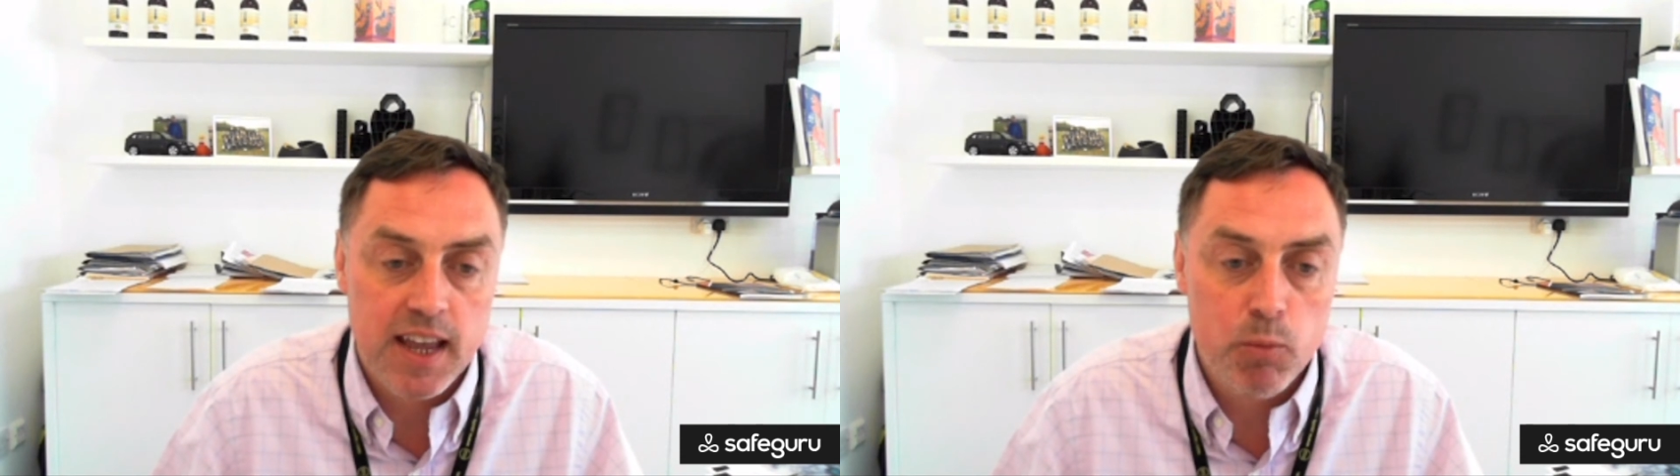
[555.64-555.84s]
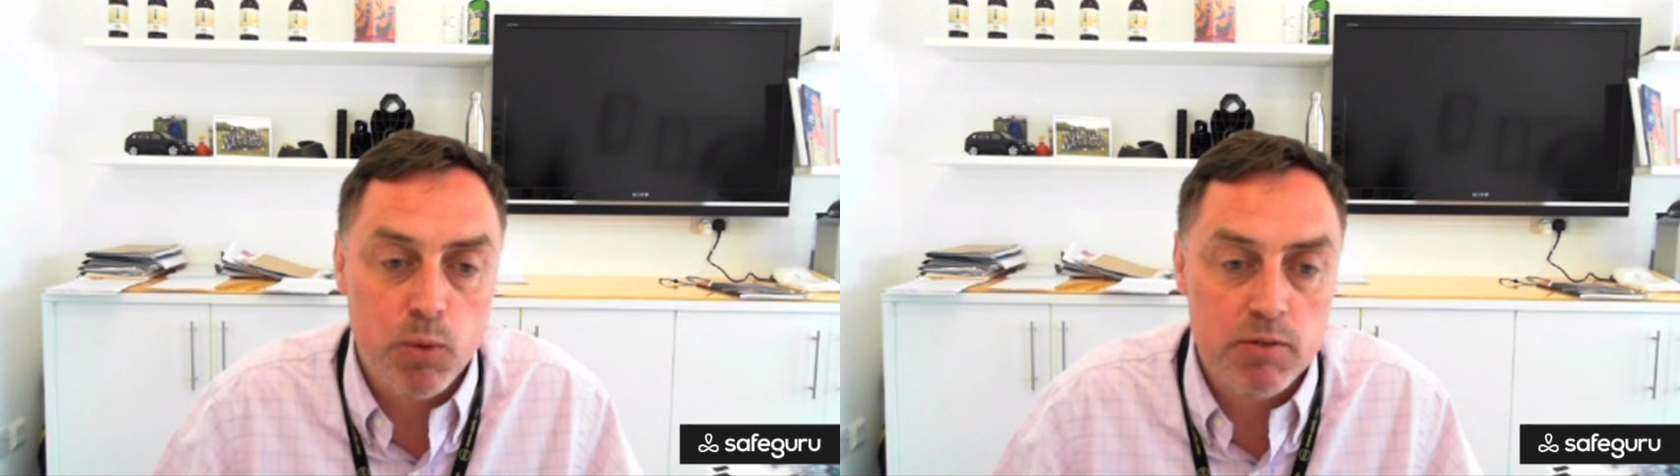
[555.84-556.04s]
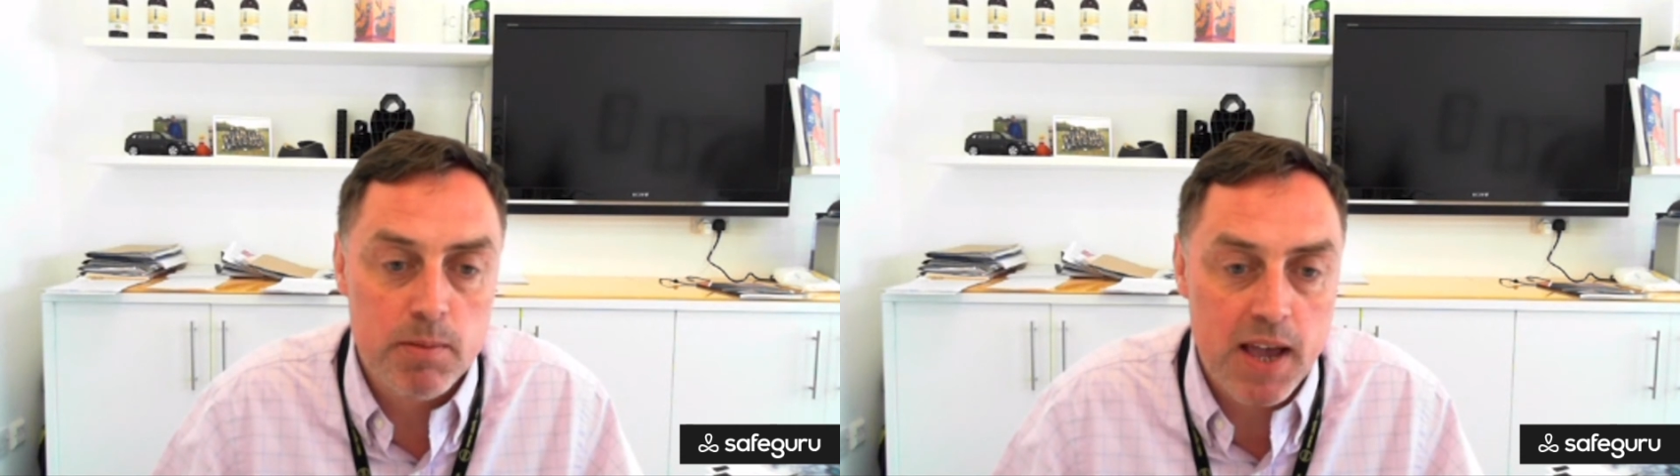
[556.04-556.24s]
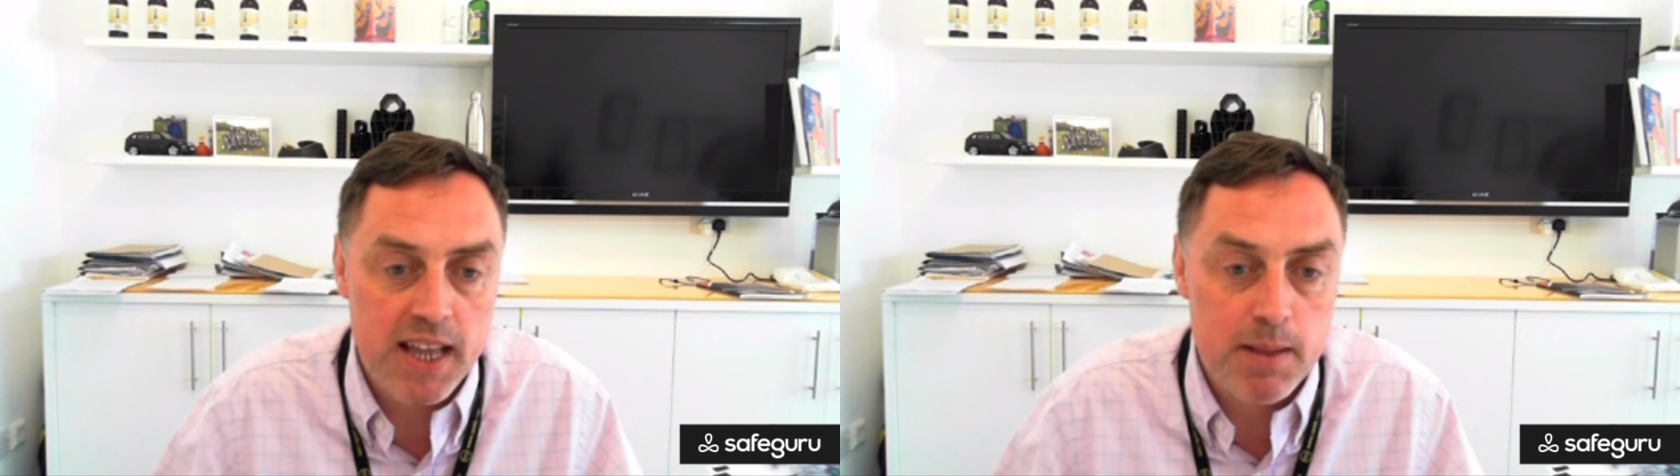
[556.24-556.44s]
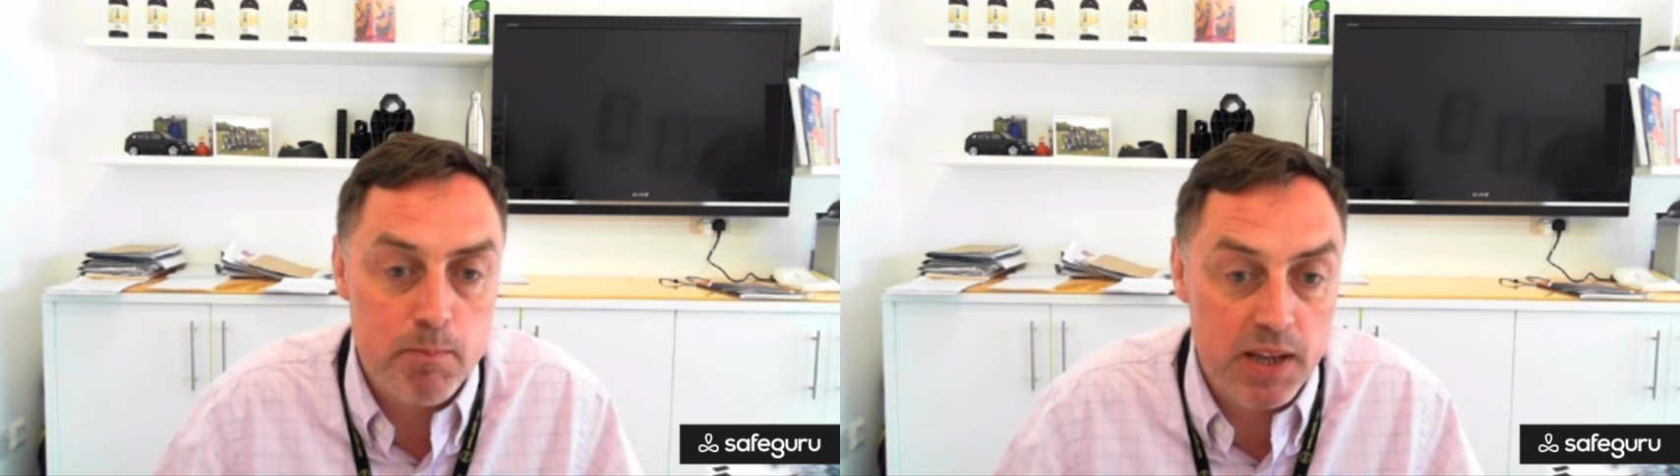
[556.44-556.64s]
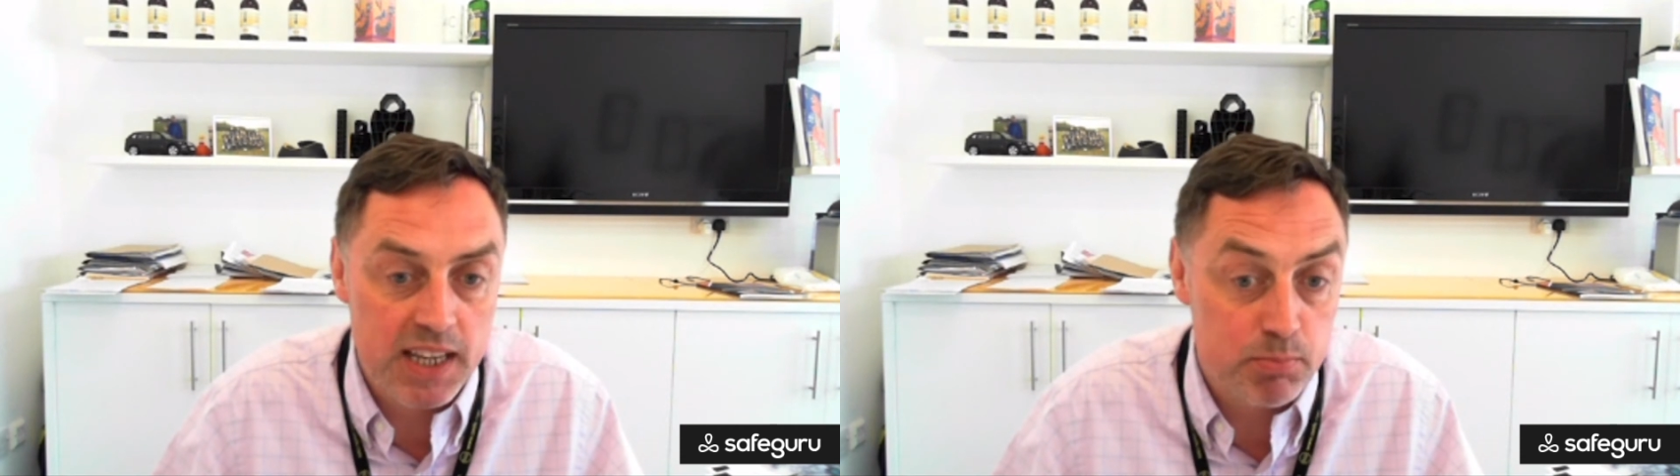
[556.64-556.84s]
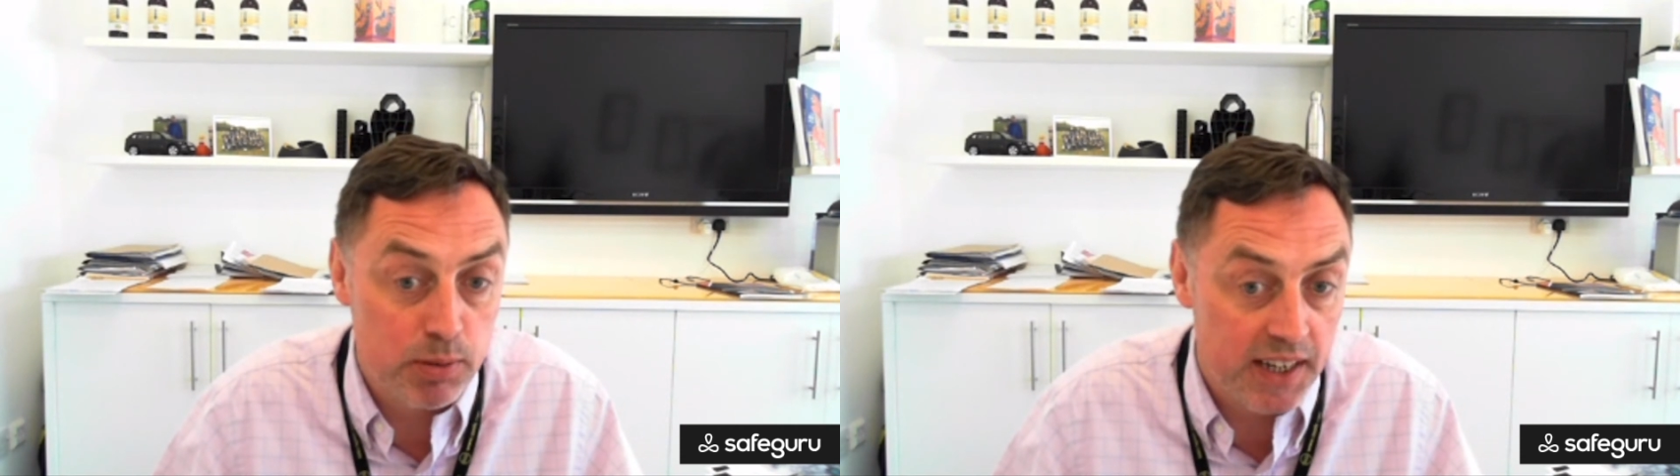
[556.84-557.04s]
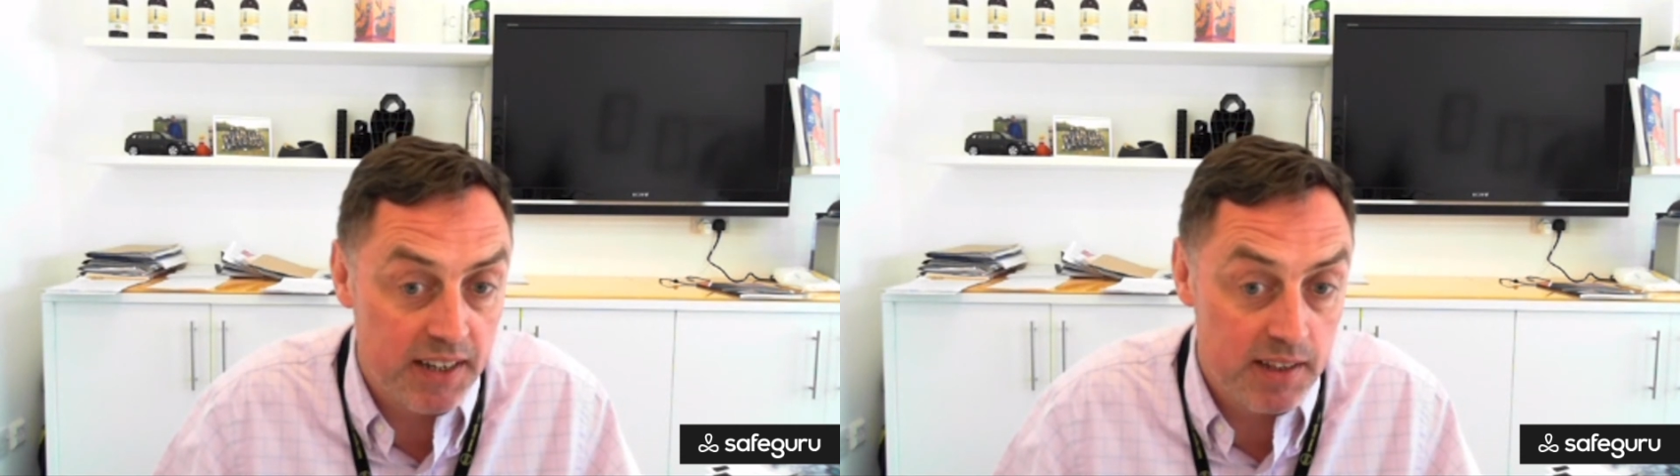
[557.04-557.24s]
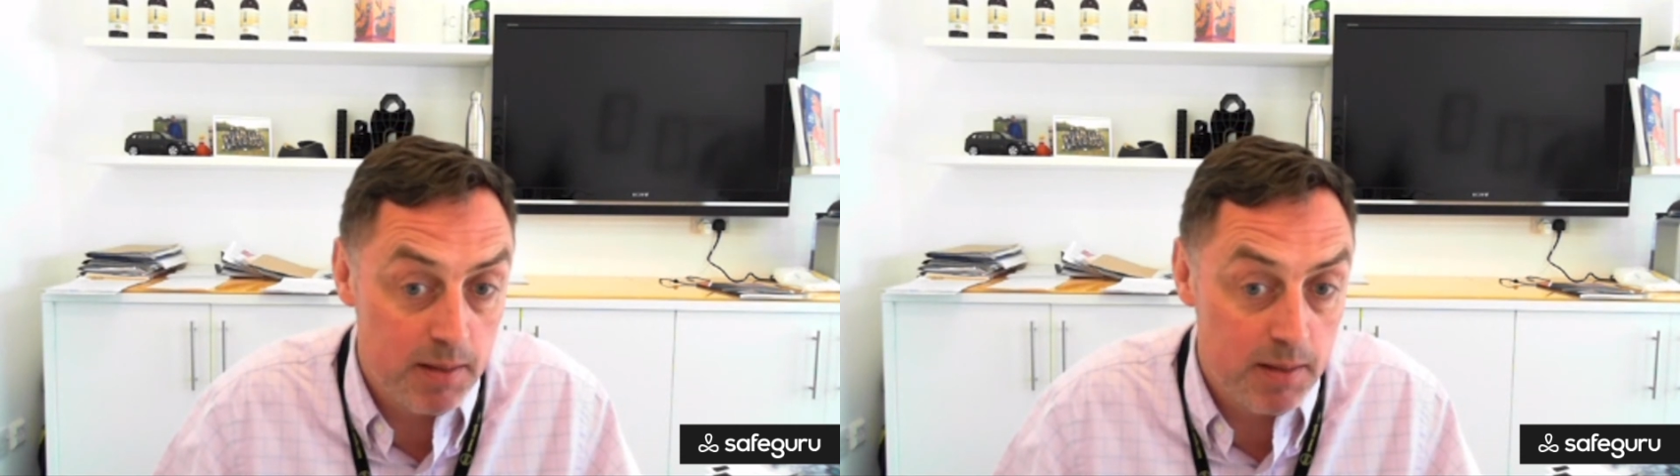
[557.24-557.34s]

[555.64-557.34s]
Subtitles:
I'd say we remain the biggest